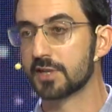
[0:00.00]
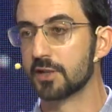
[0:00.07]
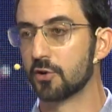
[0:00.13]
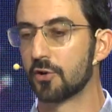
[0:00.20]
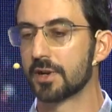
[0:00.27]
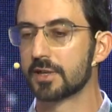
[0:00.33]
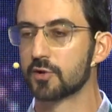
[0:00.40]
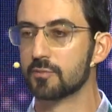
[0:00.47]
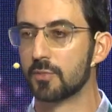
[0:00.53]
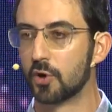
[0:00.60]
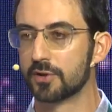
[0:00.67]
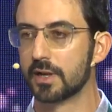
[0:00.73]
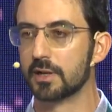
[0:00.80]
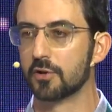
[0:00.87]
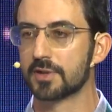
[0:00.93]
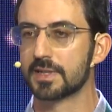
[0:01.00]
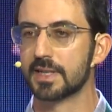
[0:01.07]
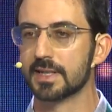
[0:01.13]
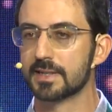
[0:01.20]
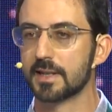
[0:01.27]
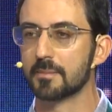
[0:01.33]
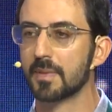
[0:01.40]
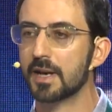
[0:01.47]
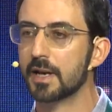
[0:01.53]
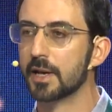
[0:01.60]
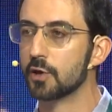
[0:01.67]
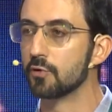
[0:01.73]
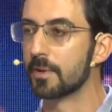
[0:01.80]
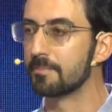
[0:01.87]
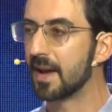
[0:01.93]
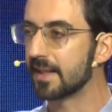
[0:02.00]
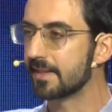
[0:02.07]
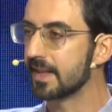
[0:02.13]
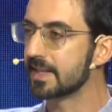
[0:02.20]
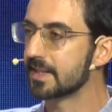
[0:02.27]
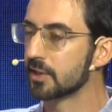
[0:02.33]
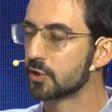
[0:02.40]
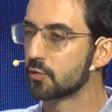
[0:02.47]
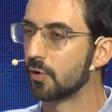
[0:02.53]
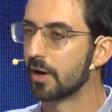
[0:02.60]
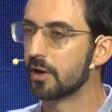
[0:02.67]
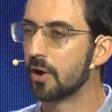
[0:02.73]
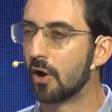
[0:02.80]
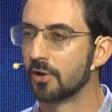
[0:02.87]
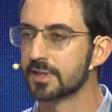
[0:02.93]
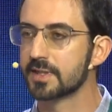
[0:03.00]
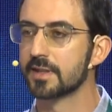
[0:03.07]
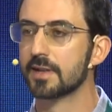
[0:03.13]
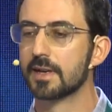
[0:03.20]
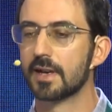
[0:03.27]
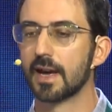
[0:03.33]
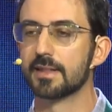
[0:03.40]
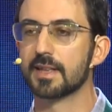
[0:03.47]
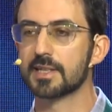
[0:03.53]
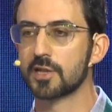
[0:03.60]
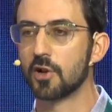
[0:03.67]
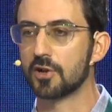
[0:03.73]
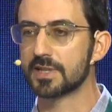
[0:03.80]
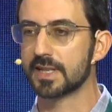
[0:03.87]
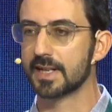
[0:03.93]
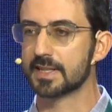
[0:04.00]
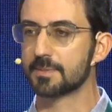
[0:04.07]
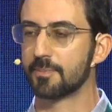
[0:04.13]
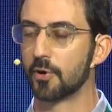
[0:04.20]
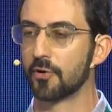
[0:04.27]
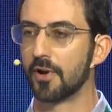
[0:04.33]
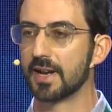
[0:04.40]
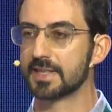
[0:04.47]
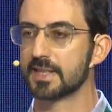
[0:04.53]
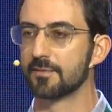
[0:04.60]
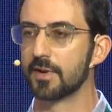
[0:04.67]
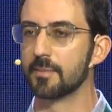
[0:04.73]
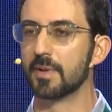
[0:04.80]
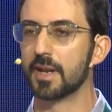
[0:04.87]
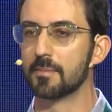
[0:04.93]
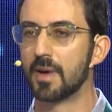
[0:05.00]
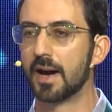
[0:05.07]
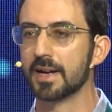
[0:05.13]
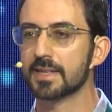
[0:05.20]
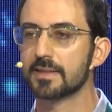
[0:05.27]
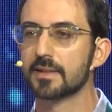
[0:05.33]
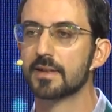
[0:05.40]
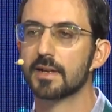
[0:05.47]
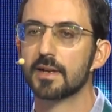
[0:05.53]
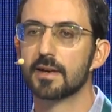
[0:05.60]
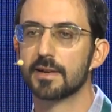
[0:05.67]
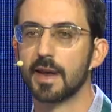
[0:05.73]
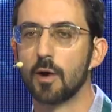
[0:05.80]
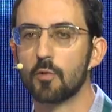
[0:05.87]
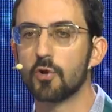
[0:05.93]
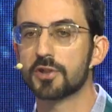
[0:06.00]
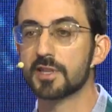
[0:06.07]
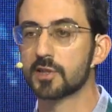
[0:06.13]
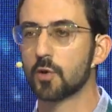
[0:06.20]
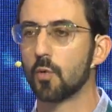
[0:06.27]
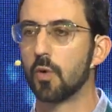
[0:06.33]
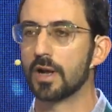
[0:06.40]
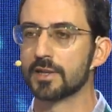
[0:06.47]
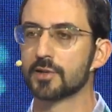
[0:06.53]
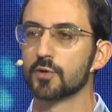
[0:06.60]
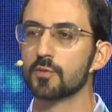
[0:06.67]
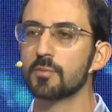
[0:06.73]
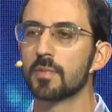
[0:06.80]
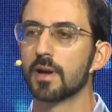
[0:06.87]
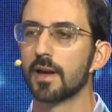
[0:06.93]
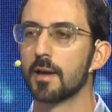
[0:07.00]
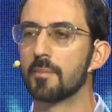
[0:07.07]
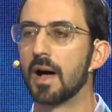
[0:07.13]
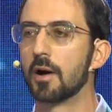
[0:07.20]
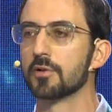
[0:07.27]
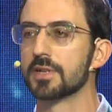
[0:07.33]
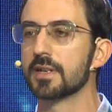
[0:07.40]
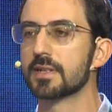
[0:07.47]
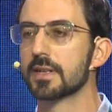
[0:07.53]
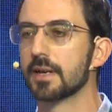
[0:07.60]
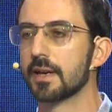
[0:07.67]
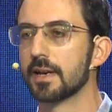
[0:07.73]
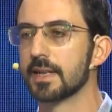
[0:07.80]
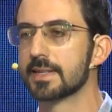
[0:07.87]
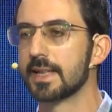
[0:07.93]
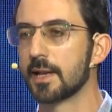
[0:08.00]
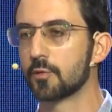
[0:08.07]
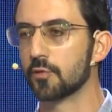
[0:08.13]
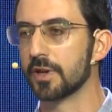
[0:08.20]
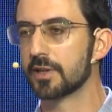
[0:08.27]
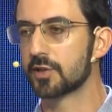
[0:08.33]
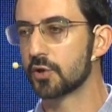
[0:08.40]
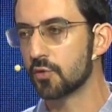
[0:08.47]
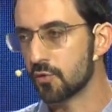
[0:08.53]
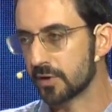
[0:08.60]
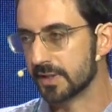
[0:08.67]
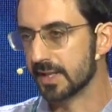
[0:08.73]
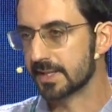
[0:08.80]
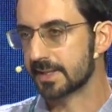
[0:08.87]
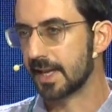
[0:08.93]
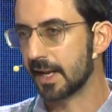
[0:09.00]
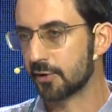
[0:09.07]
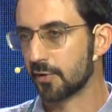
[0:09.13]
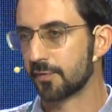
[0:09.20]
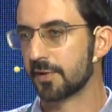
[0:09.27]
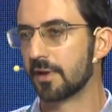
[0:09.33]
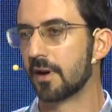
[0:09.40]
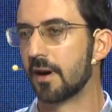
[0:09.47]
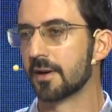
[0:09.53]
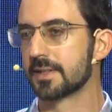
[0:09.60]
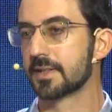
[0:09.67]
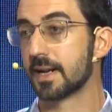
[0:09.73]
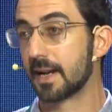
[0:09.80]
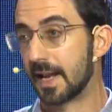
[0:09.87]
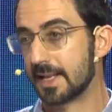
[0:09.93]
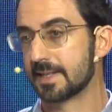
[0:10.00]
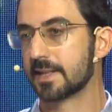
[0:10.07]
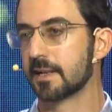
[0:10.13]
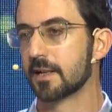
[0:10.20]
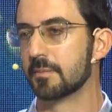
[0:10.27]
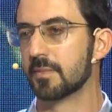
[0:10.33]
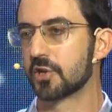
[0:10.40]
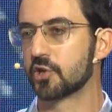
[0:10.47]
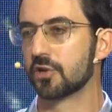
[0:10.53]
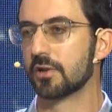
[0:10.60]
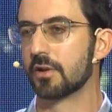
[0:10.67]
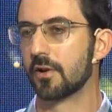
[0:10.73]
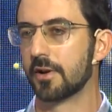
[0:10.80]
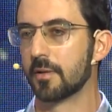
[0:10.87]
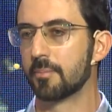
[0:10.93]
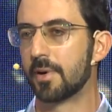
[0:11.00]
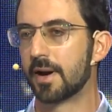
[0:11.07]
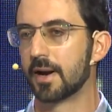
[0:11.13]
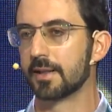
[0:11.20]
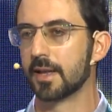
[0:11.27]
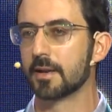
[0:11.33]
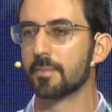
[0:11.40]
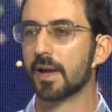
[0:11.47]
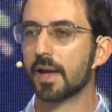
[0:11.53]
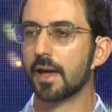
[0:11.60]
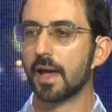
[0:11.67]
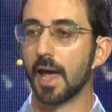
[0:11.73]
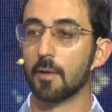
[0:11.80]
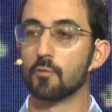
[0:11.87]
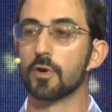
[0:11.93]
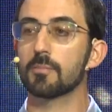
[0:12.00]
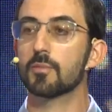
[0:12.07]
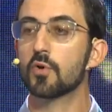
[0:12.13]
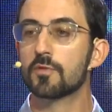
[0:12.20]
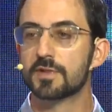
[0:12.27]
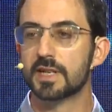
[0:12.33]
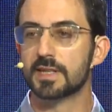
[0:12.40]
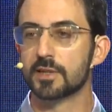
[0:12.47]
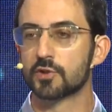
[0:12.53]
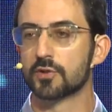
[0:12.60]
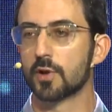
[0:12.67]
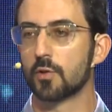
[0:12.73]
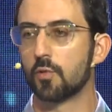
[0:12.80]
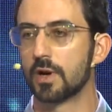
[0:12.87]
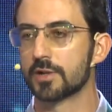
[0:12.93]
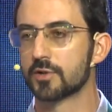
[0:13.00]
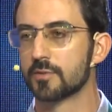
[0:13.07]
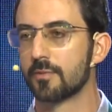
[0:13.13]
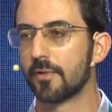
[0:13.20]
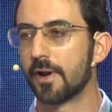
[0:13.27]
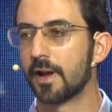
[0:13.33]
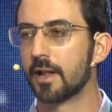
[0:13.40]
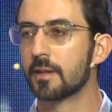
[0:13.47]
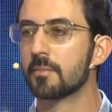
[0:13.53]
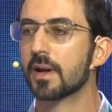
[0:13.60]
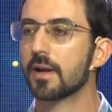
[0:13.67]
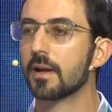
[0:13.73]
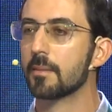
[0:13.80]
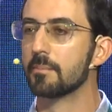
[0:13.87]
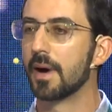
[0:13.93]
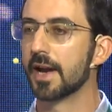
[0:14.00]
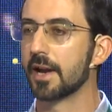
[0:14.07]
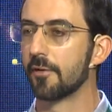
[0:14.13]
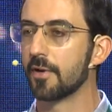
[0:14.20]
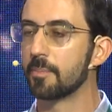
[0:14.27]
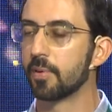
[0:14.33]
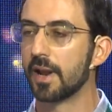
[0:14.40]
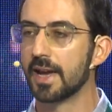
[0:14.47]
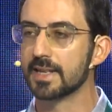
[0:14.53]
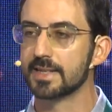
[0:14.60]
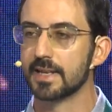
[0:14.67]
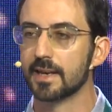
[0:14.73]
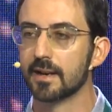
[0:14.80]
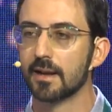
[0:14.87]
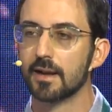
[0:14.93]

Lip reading: in order to model your system. You embed this into a loss, and this loss gets progressively minimized. Now, what is quantum about it is that we took the state-of-the-art classical machine learning paradigm and we moved it into the quantum realm by replacing,